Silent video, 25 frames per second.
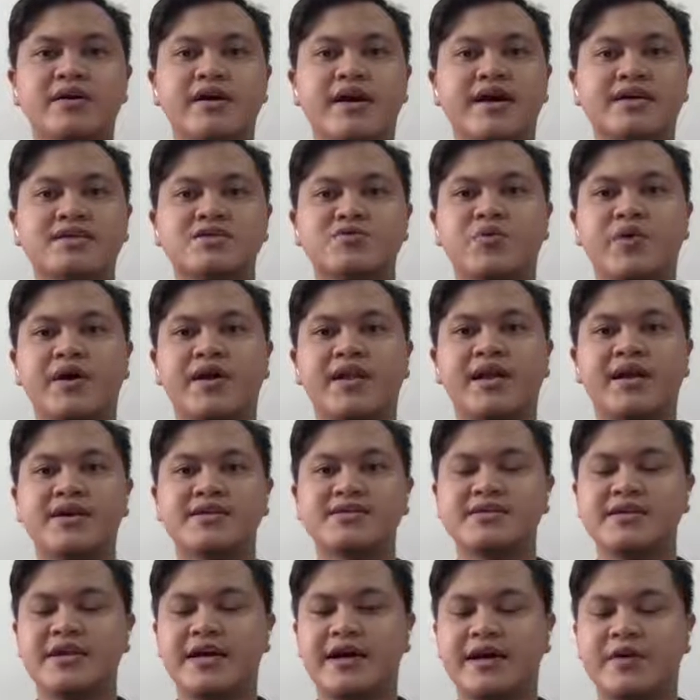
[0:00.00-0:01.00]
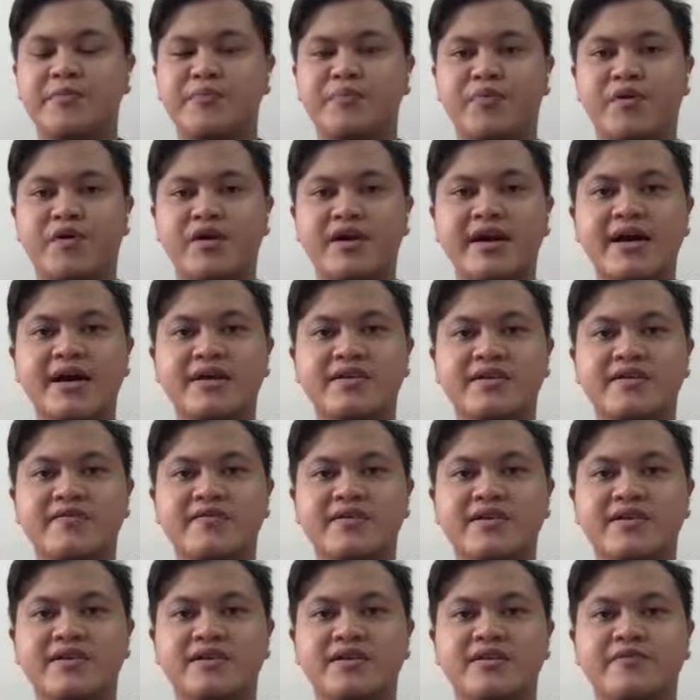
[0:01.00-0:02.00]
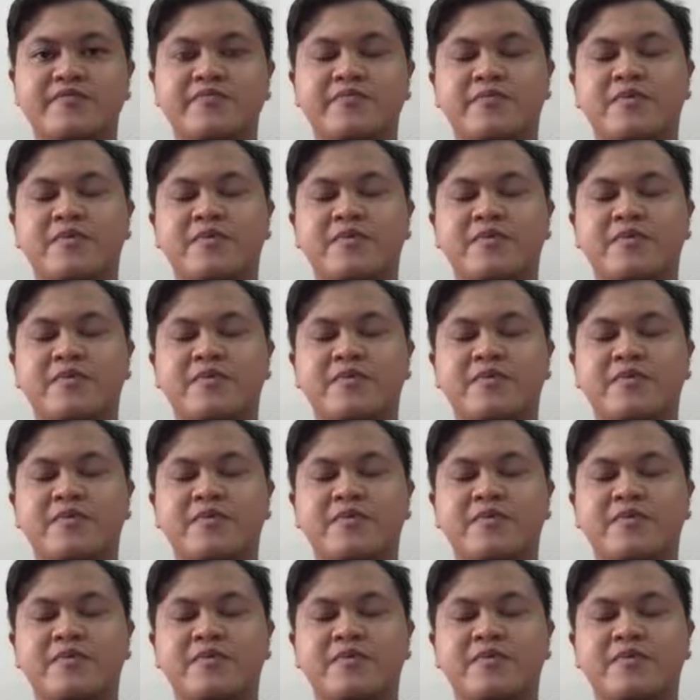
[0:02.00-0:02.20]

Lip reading: as well as their productivity.